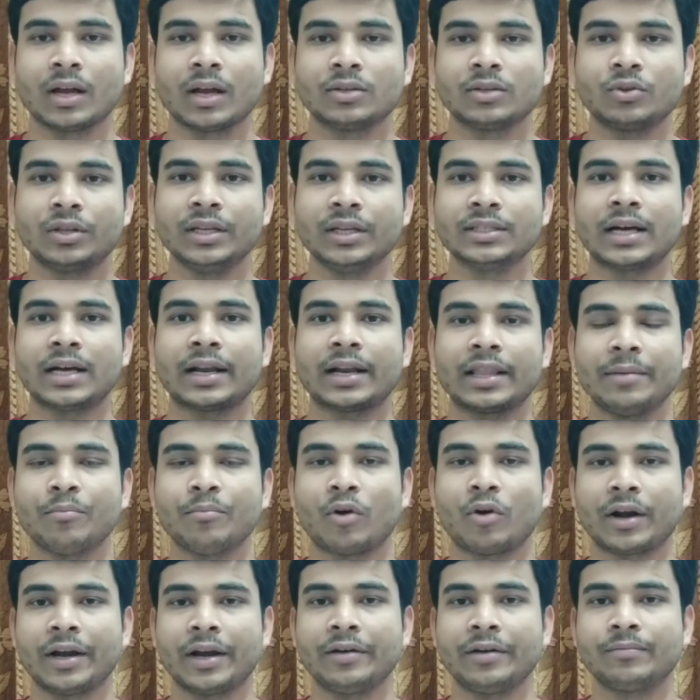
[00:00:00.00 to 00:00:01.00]
So these are the
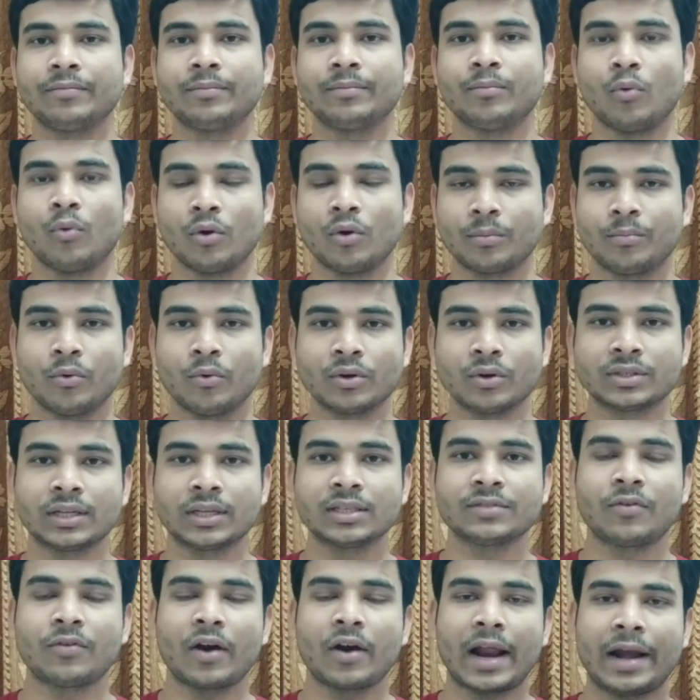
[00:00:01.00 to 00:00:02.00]
important
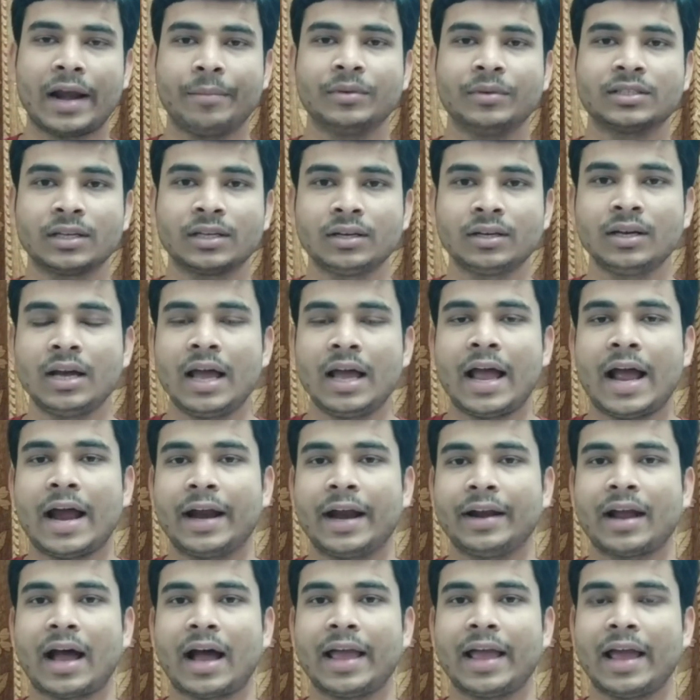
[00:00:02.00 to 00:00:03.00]
portions for admission,
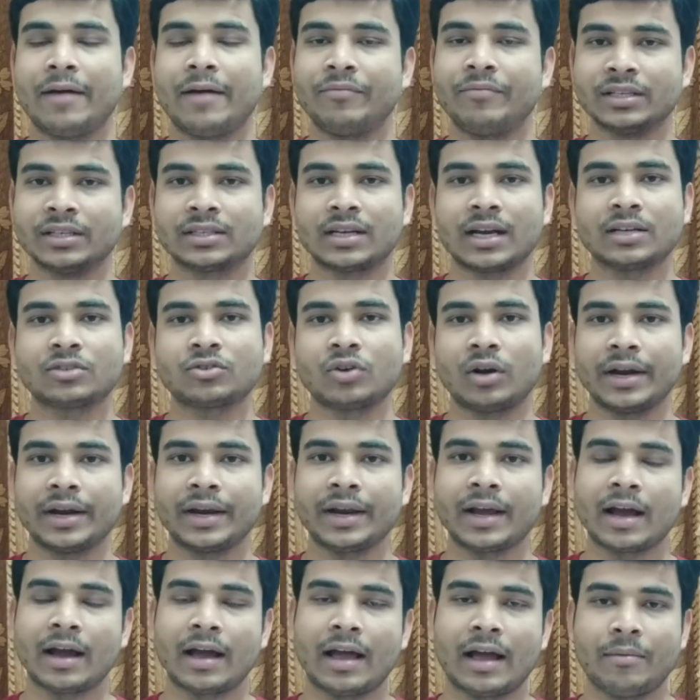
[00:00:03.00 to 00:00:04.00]
and I have discussed
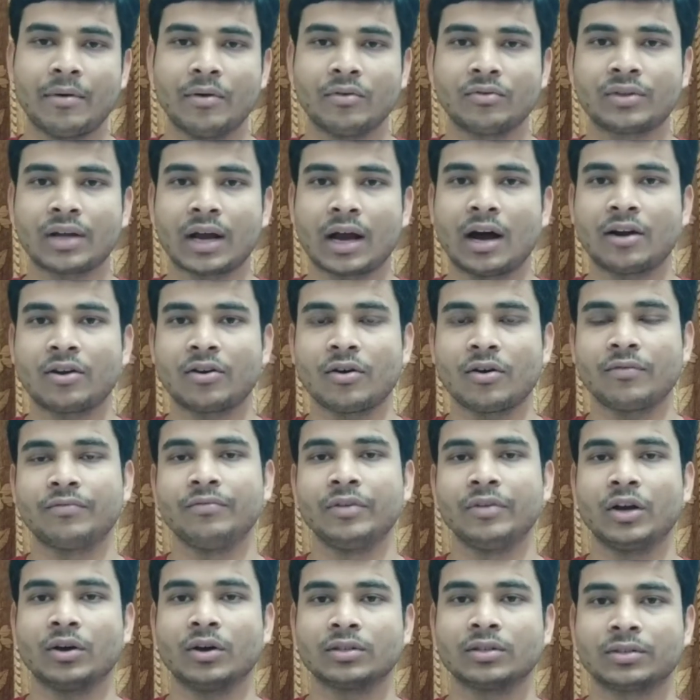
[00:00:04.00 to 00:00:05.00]
already about the cutoff,
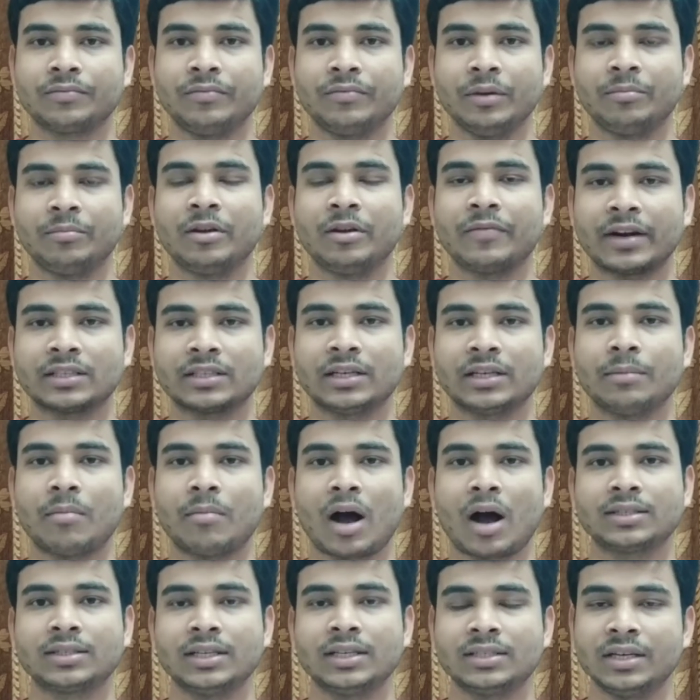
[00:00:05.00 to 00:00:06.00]
because fifty percent
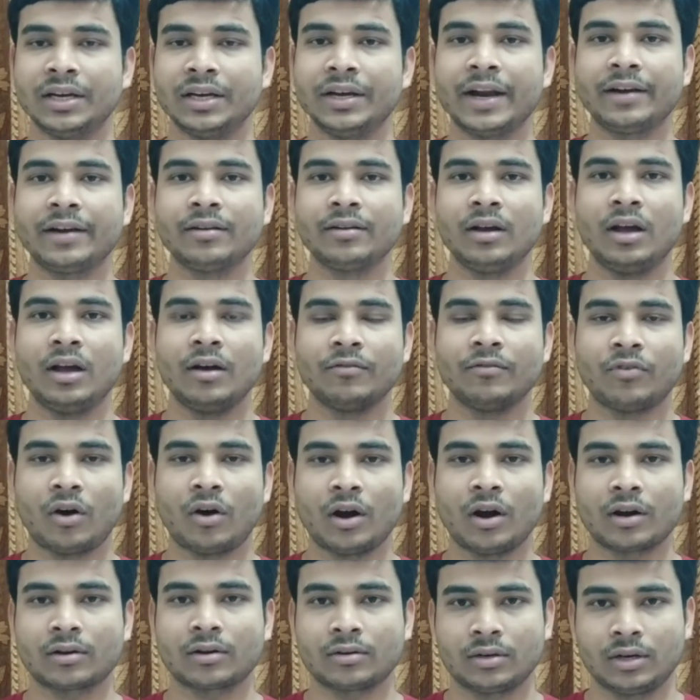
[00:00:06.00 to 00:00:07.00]
marks is needed
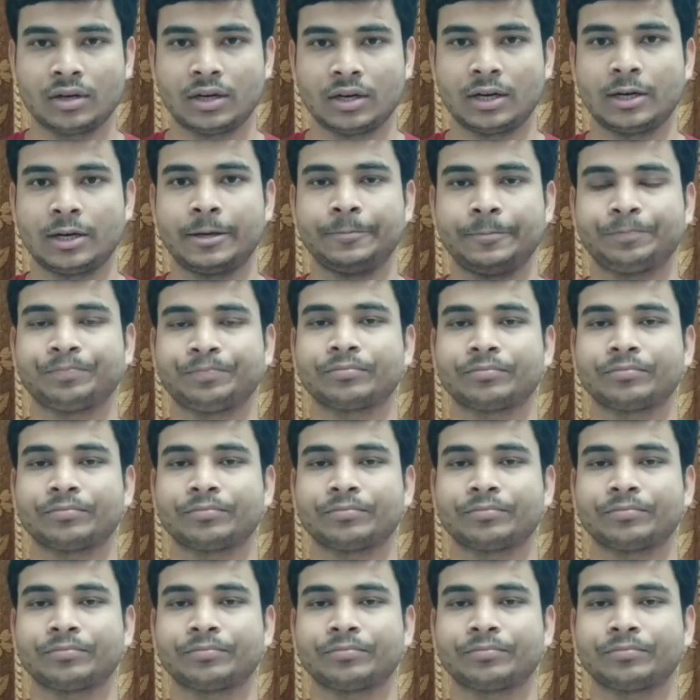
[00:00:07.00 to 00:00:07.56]
for uh,